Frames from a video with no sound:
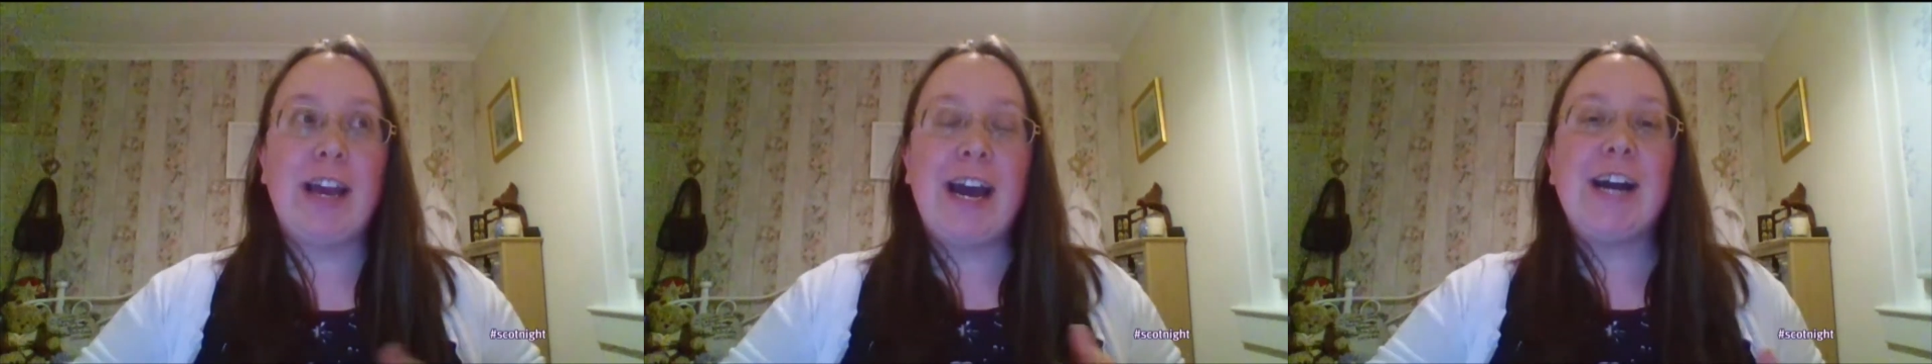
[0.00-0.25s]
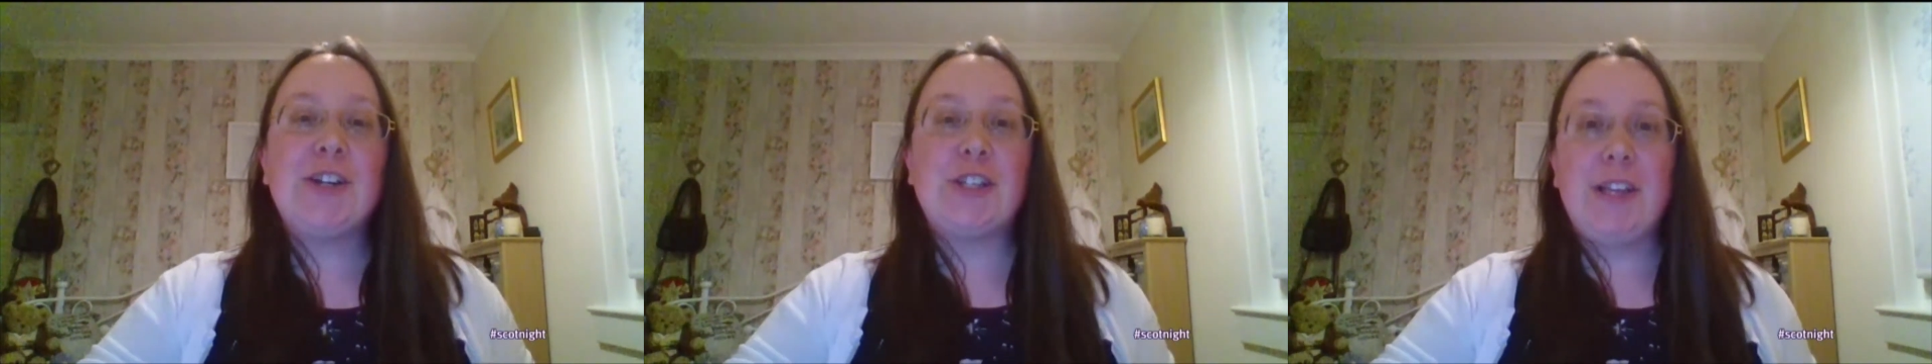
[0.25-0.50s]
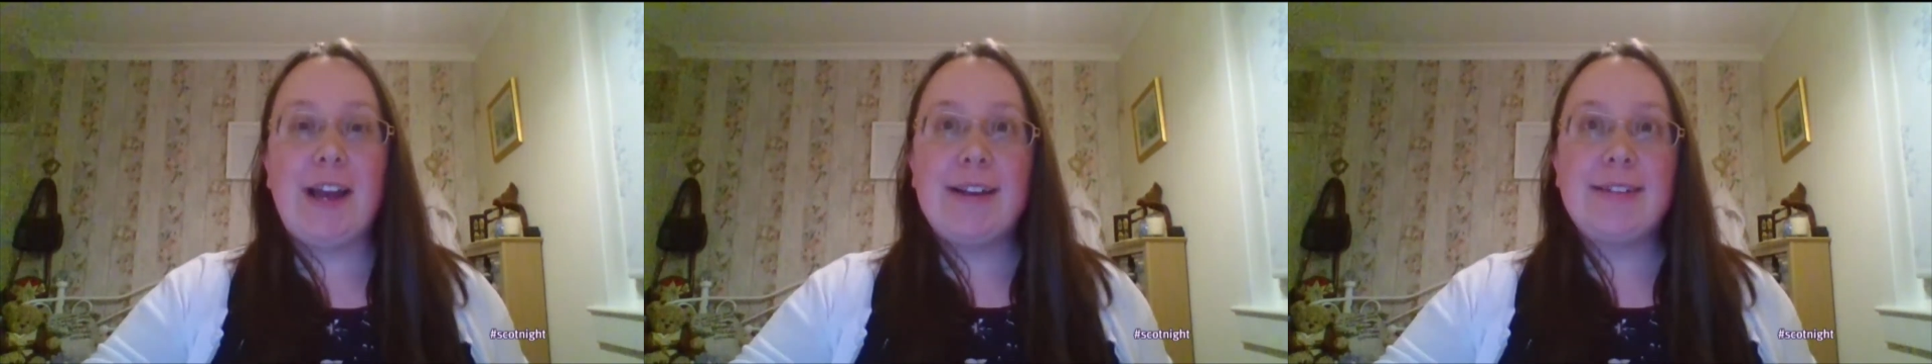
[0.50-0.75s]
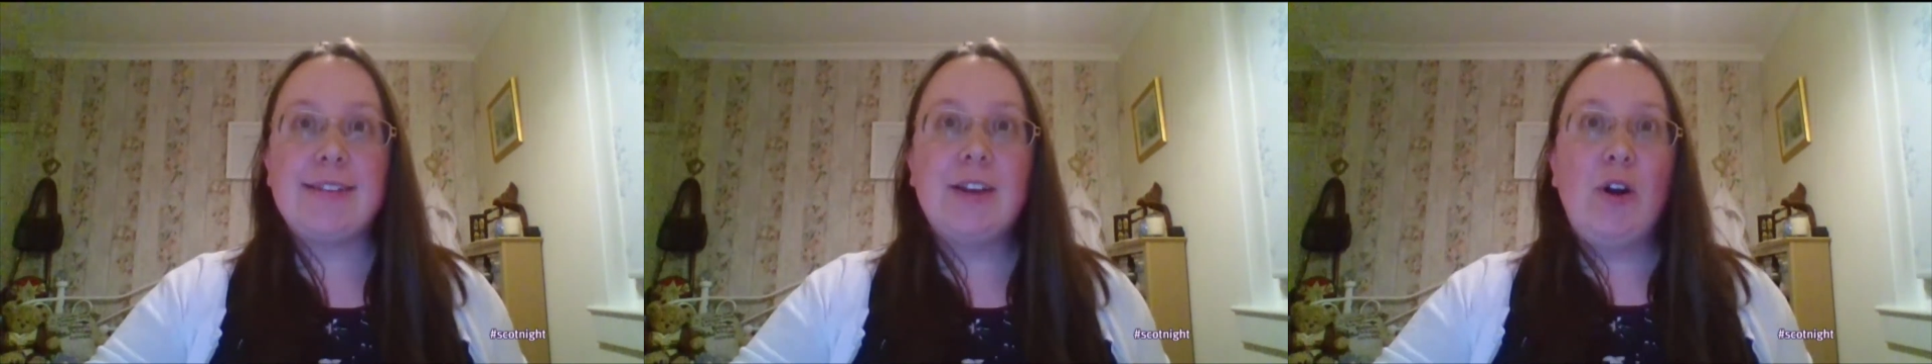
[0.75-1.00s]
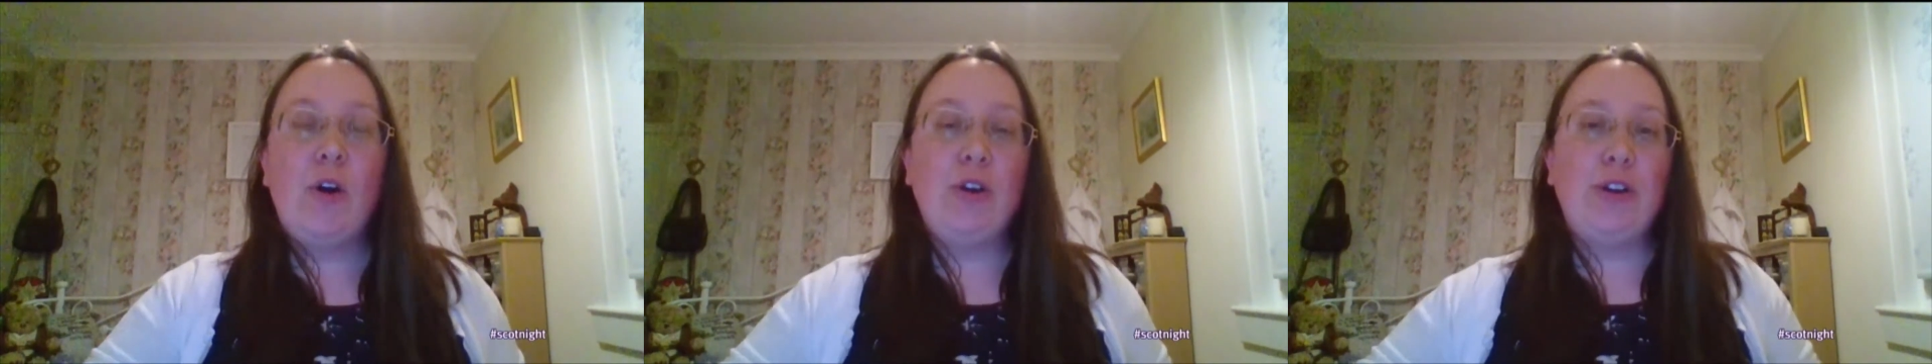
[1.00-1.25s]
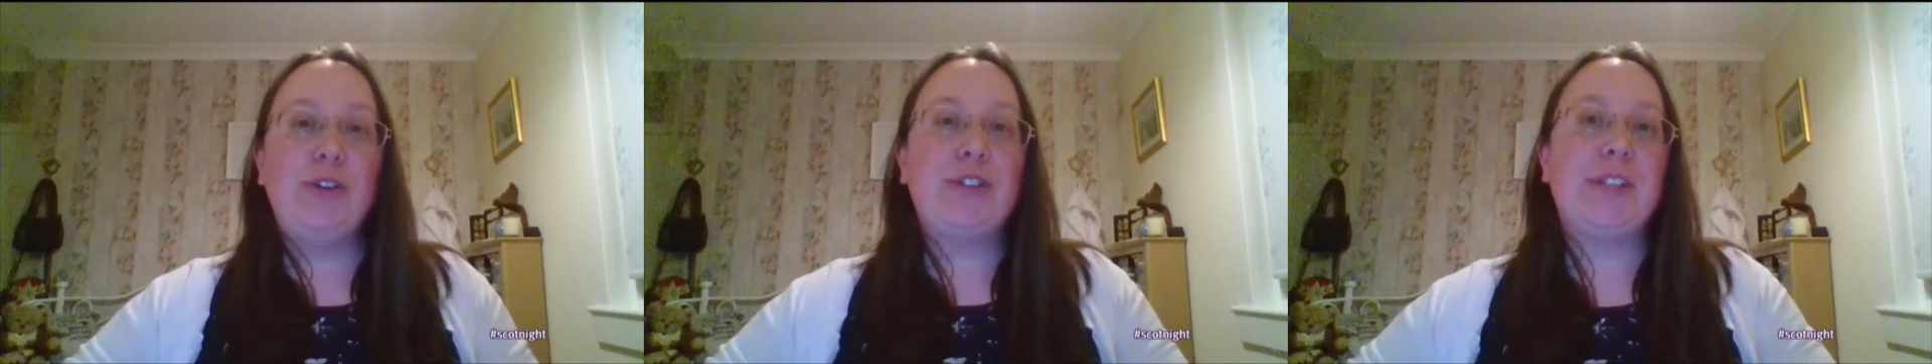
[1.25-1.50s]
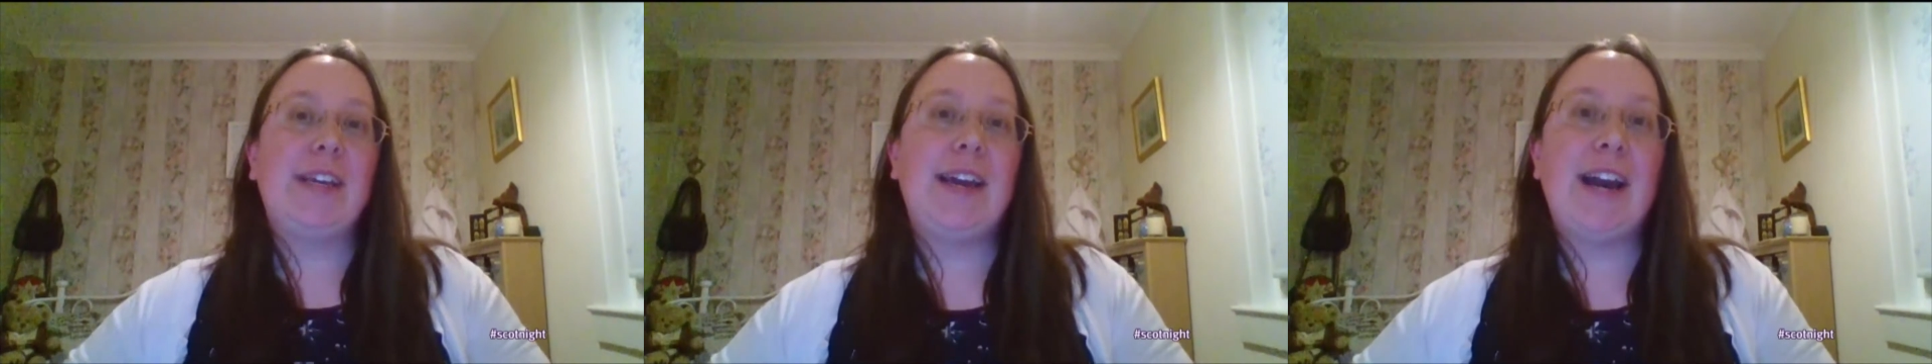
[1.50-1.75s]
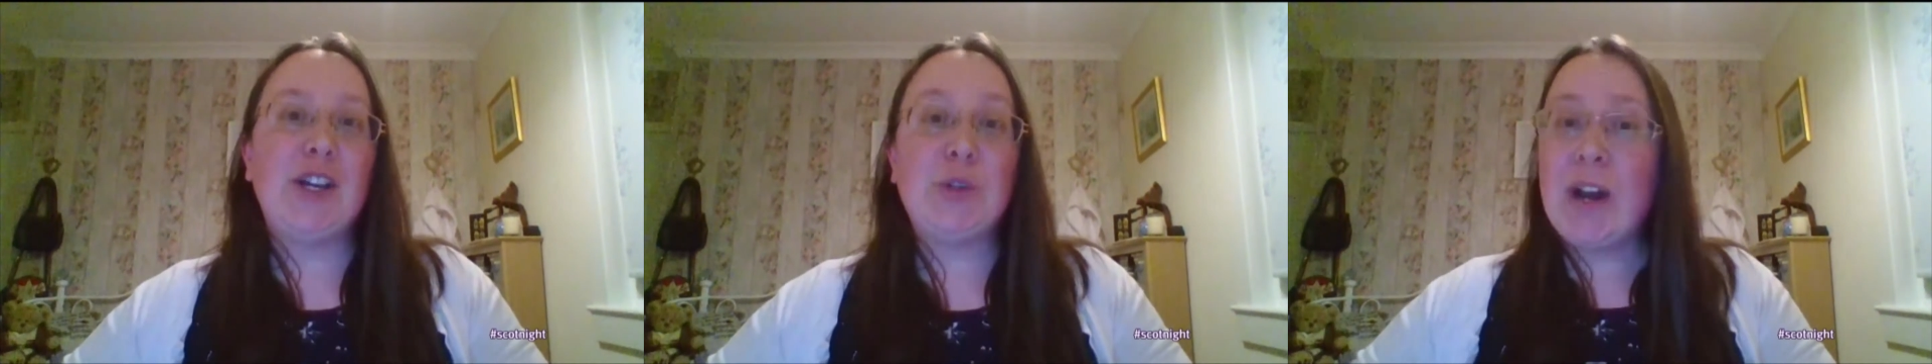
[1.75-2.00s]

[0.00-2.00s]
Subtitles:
cashless or using cash?